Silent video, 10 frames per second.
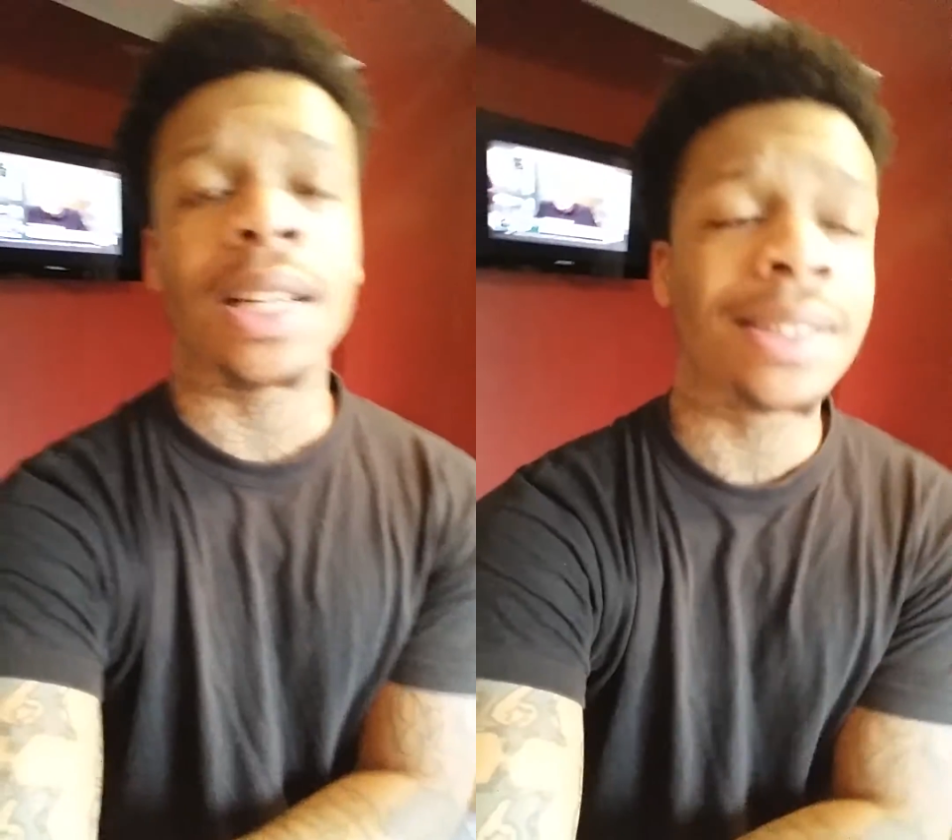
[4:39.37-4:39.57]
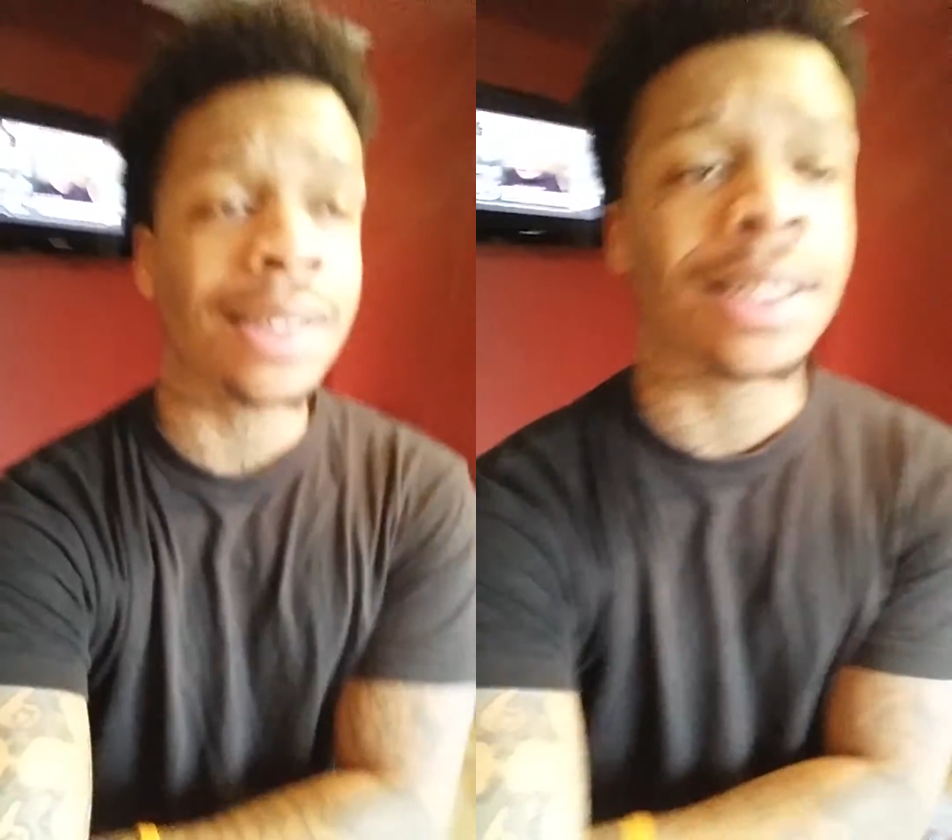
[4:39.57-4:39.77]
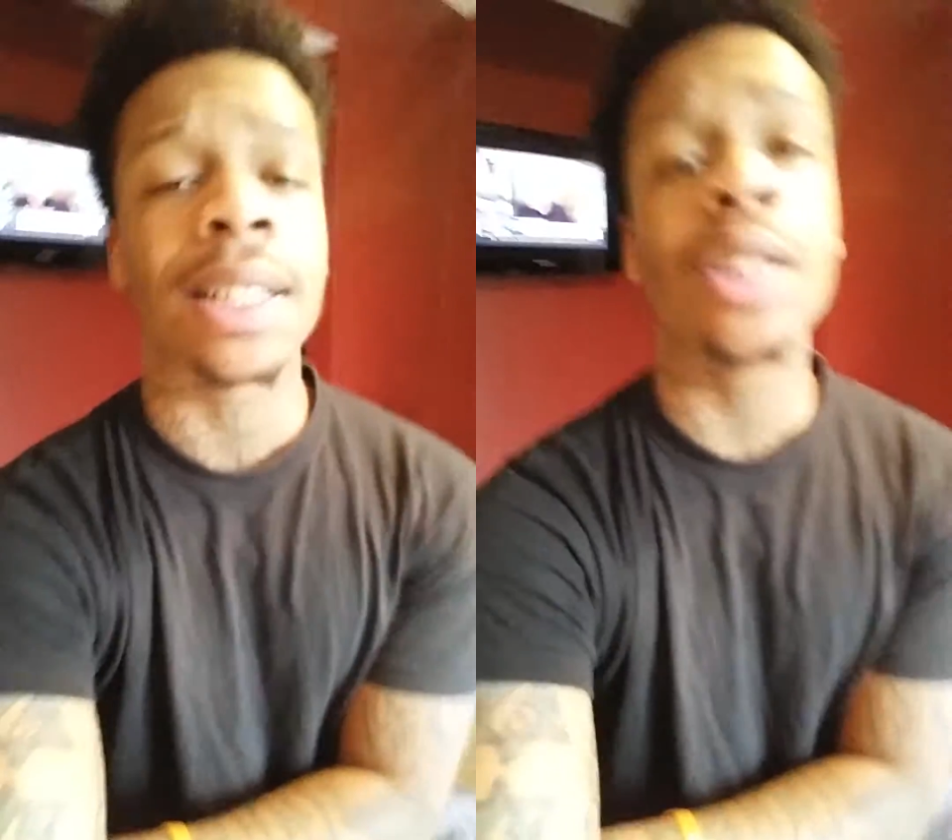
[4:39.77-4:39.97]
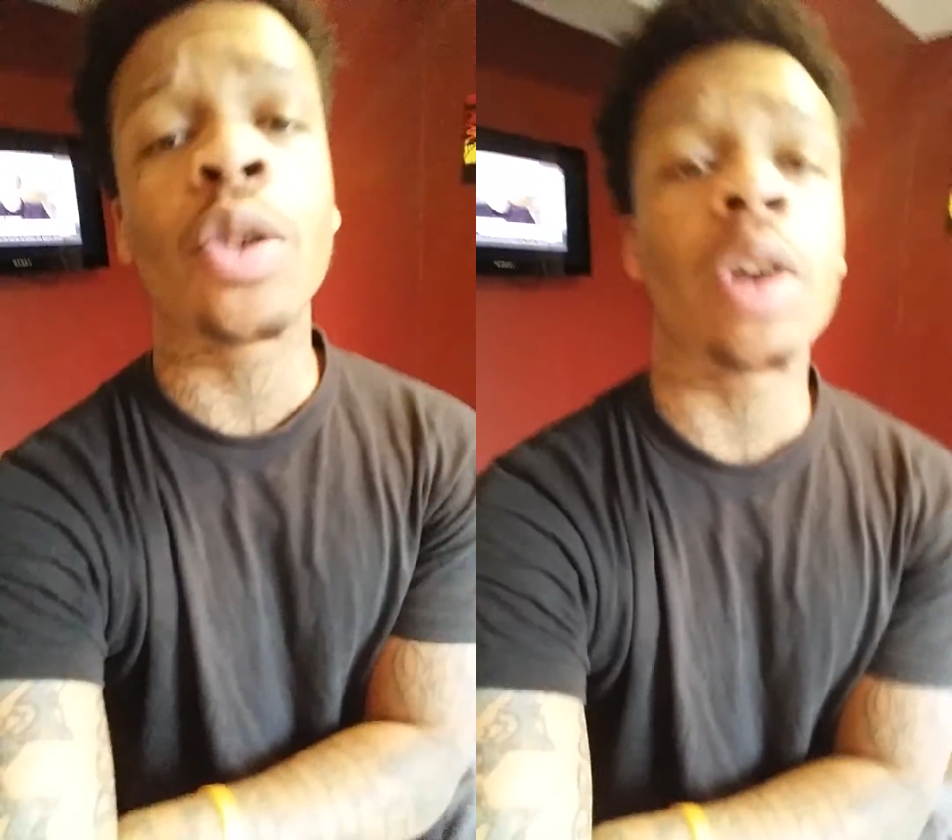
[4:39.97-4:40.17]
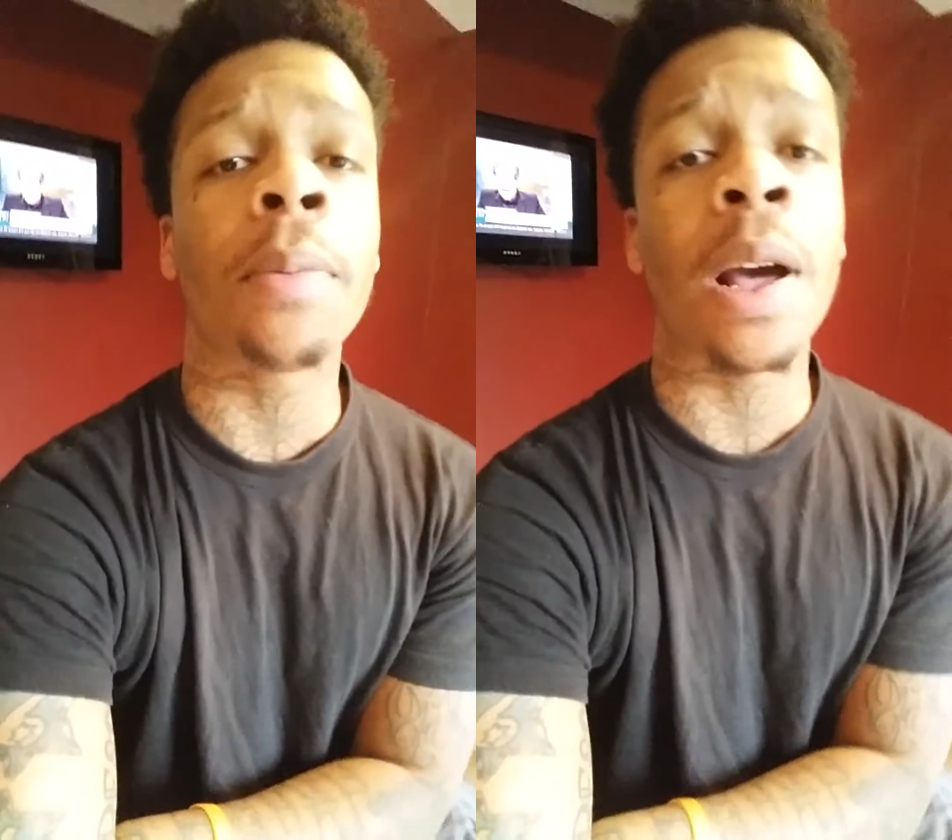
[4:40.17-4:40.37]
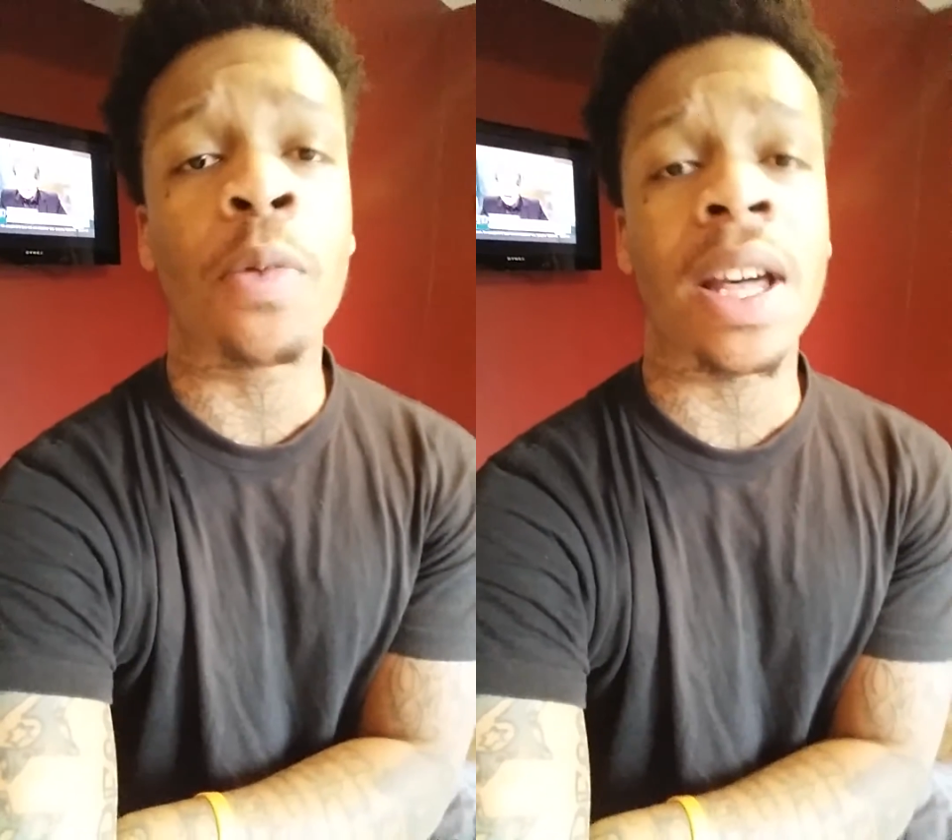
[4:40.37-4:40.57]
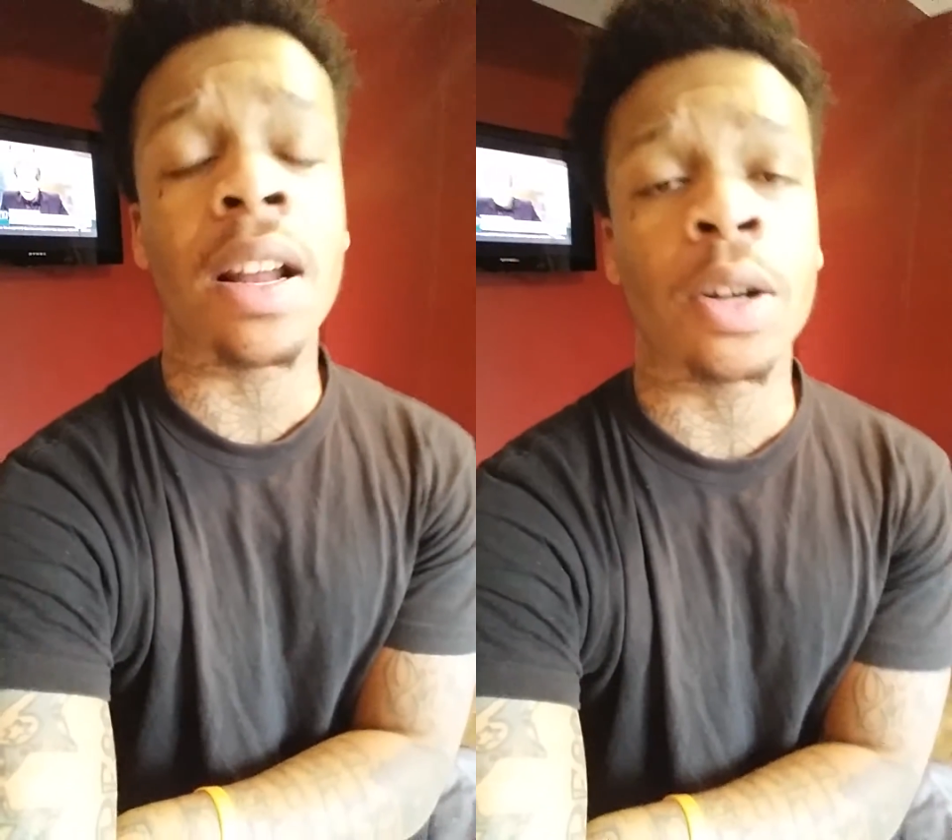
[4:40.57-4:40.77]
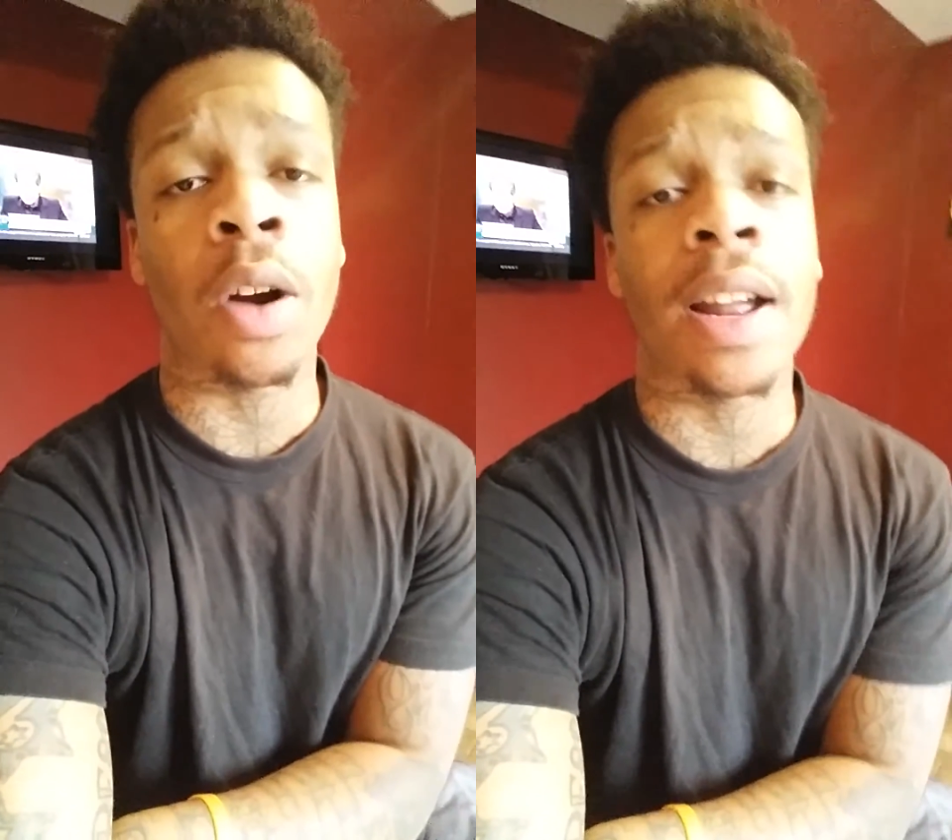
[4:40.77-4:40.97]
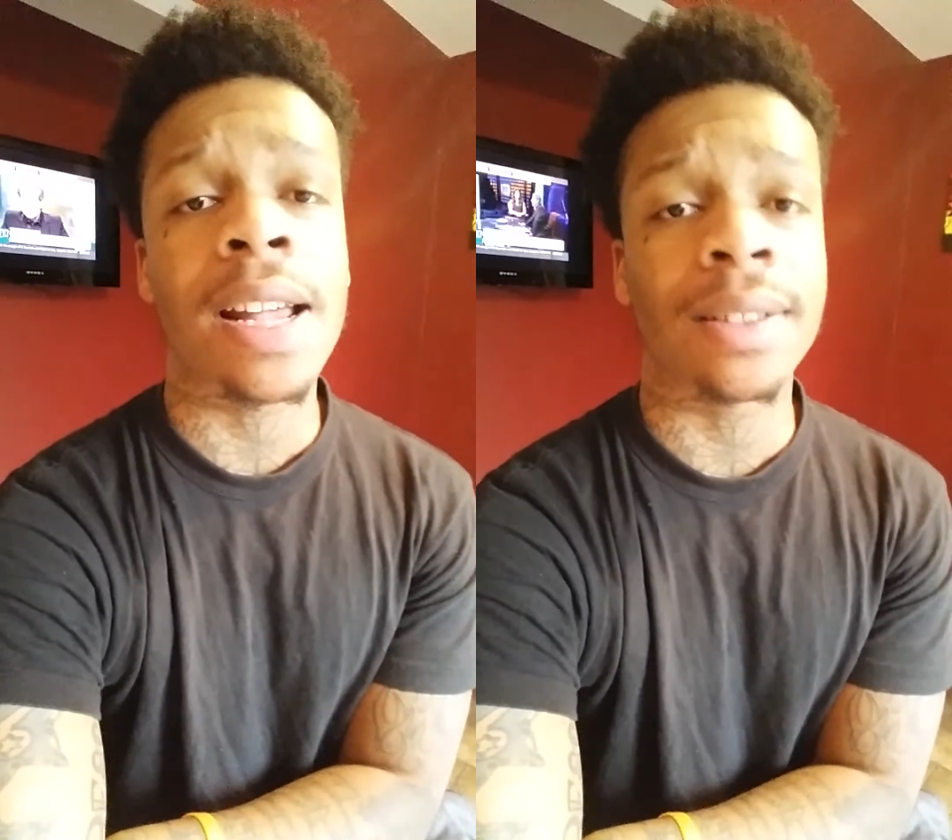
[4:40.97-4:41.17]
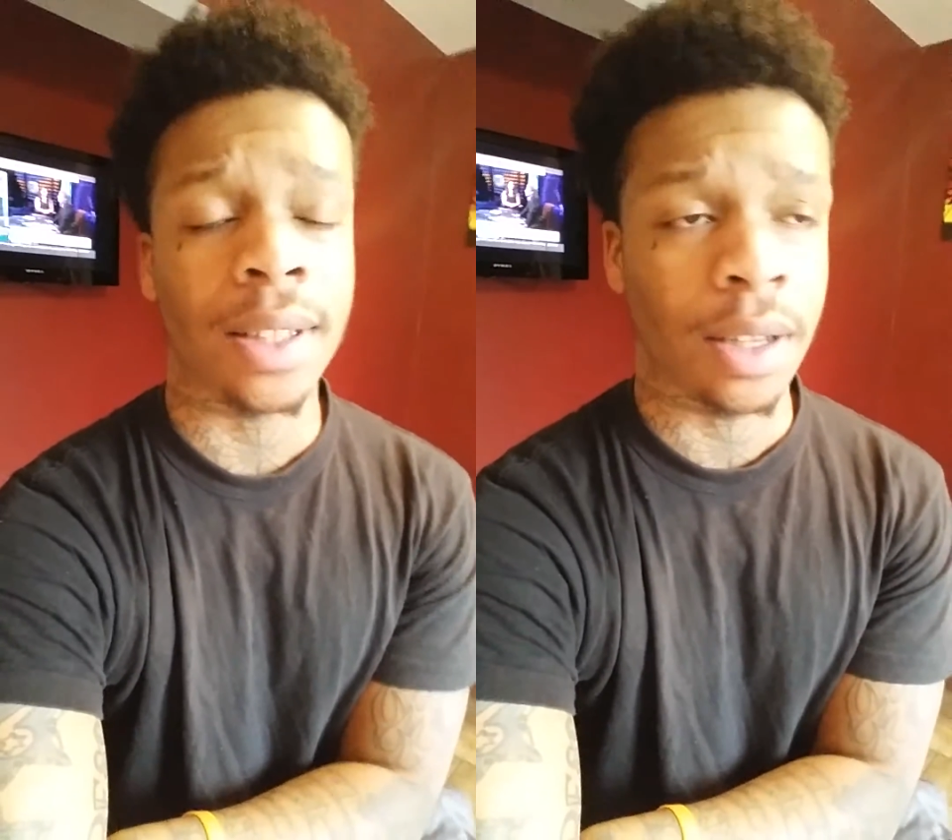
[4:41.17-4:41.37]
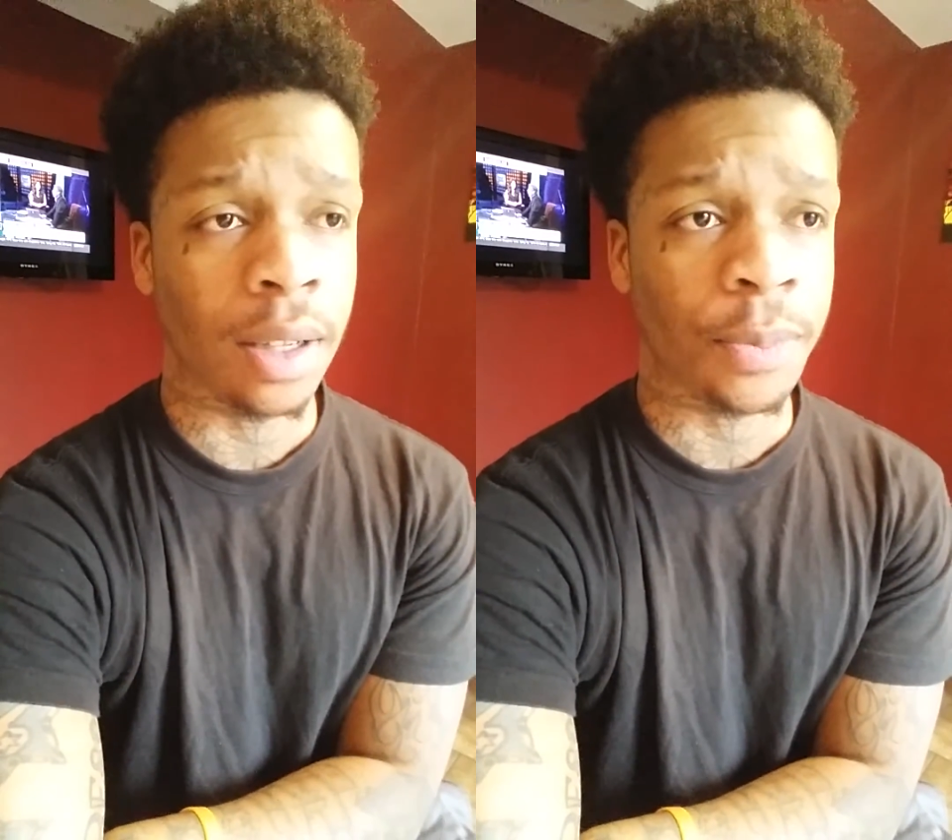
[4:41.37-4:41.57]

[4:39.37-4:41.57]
This is a good quarterback we got on our hands